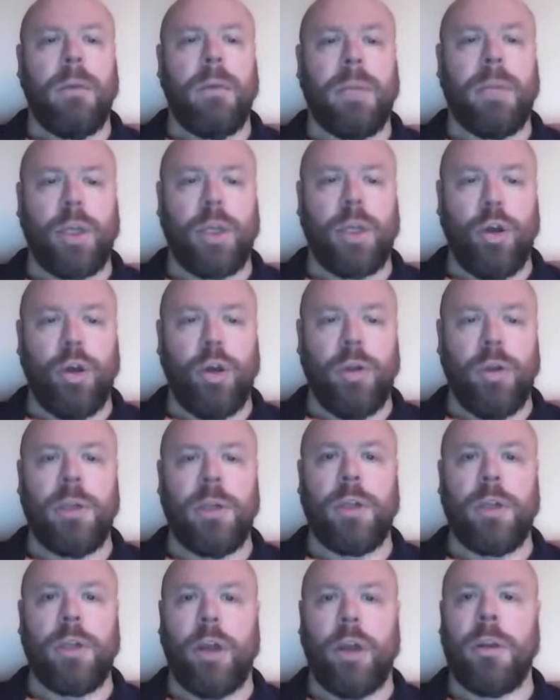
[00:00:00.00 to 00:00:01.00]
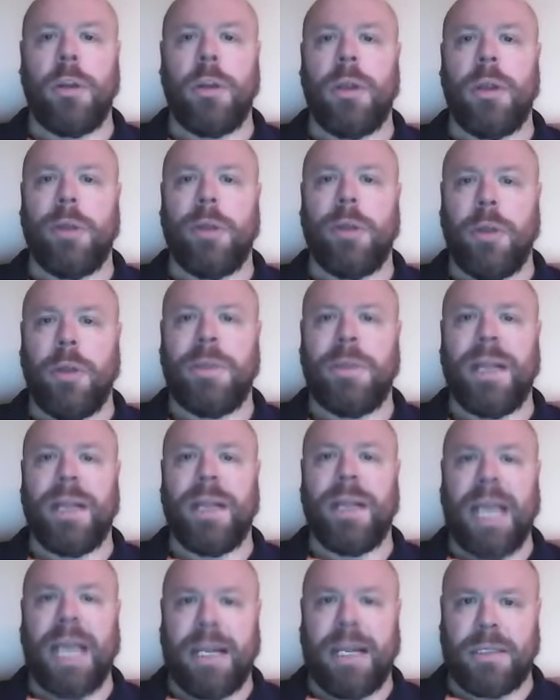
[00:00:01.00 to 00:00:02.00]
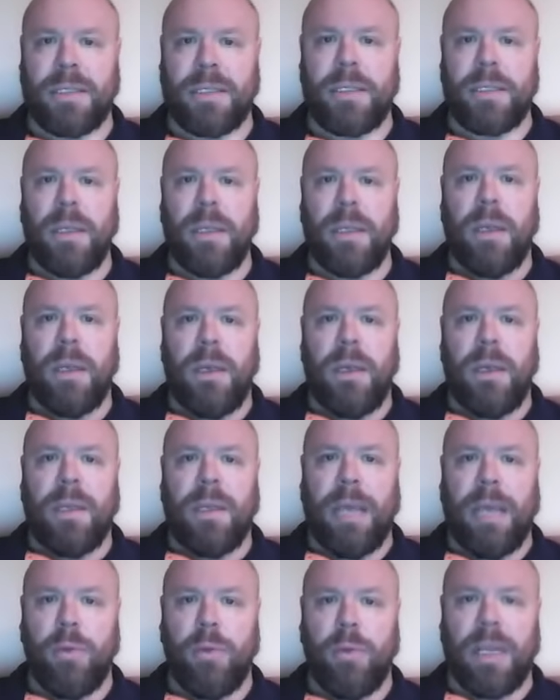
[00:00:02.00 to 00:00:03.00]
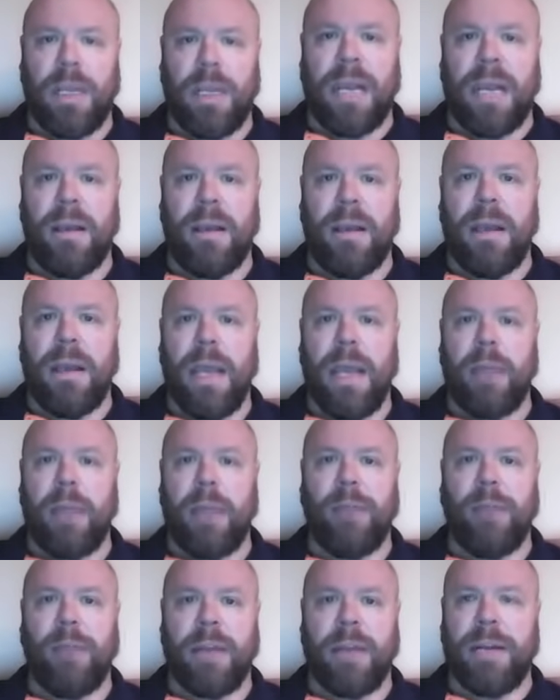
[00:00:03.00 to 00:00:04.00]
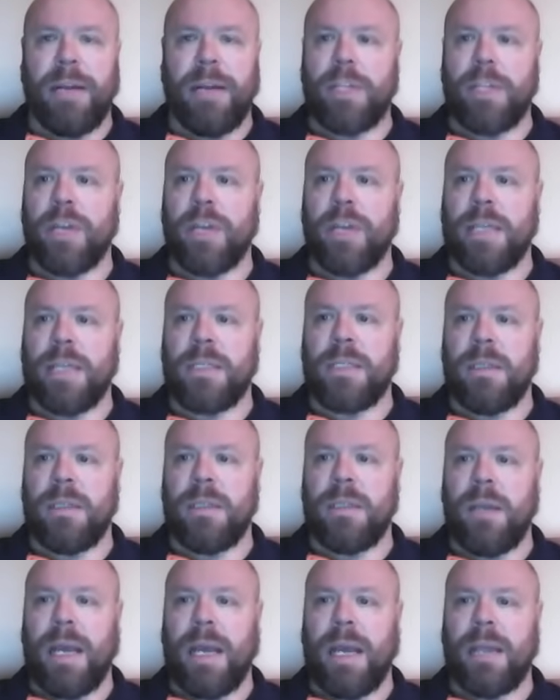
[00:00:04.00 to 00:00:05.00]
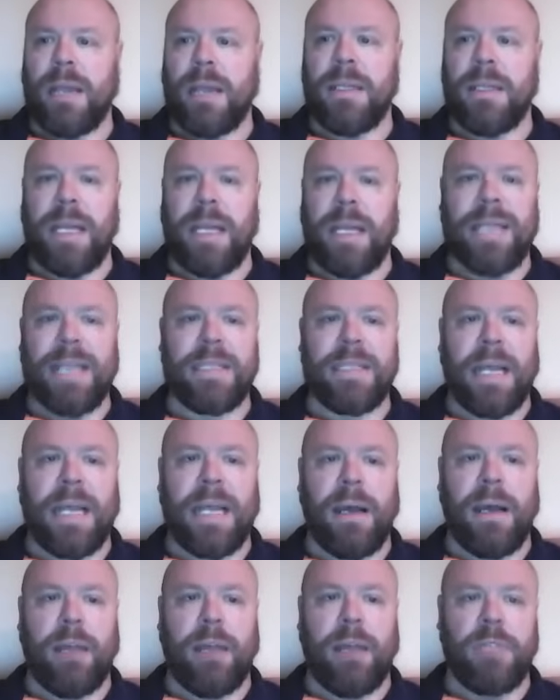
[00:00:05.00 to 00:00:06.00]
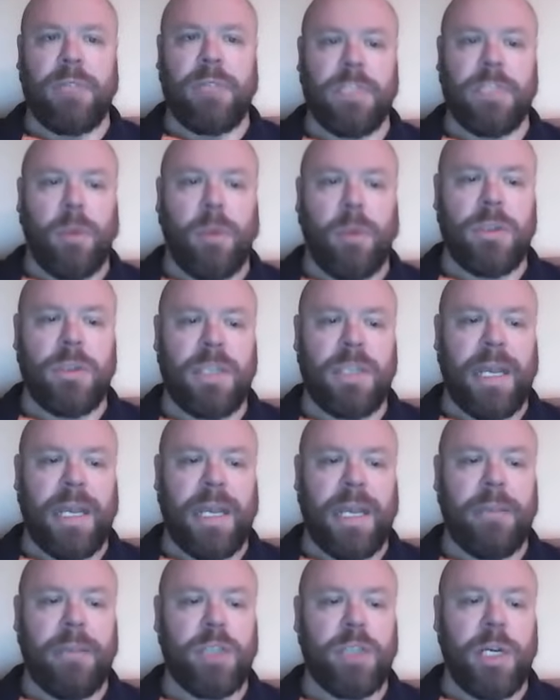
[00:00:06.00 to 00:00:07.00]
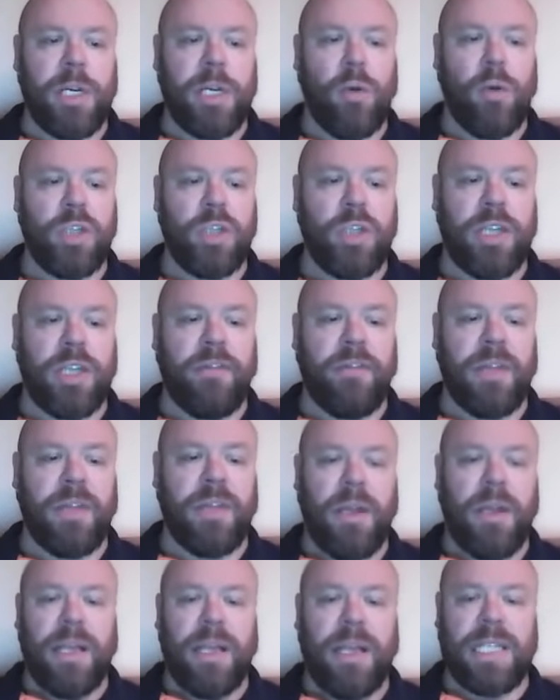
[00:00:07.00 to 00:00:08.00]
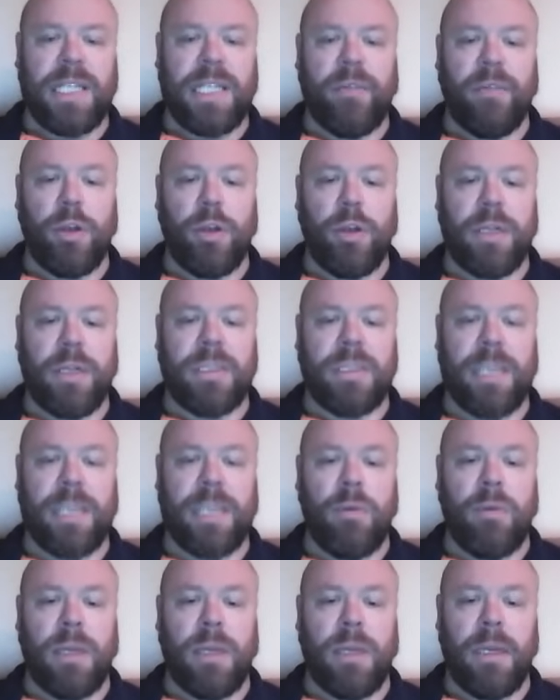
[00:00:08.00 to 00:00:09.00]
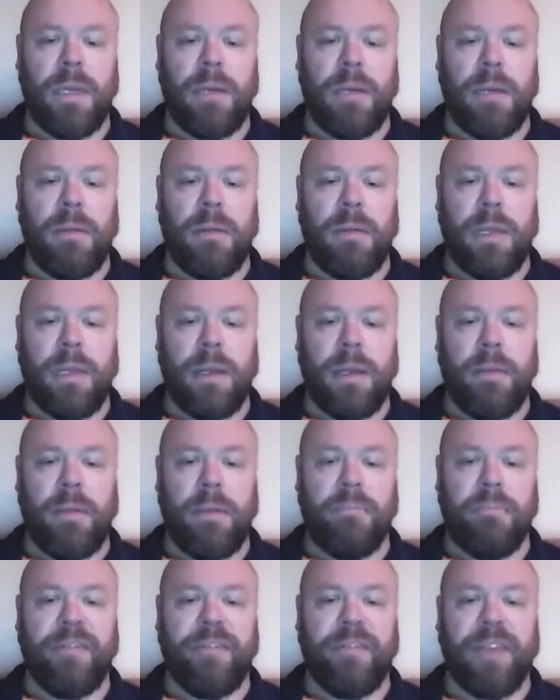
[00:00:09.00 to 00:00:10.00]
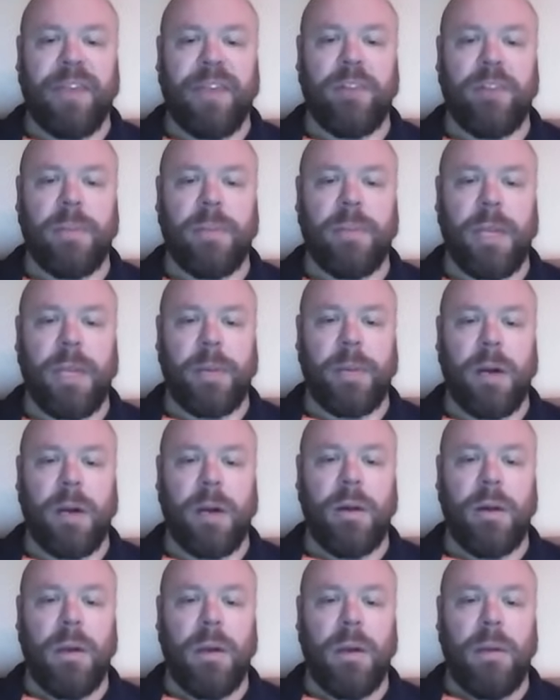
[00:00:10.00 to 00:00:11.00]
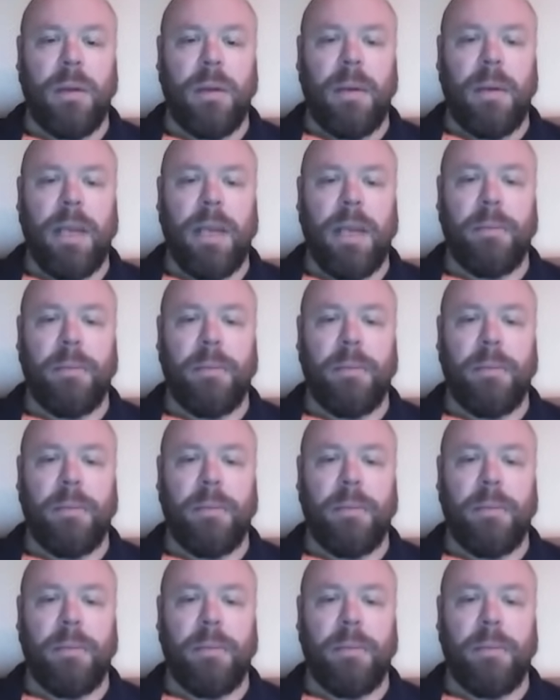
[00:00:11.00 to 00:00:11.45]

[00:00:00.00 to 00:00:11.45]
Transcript: but cooling down nonetheless. That would get uh, rather interesting. And is that a response to the MJO shift? Let's have a look and see what the, the 500 millibar uh,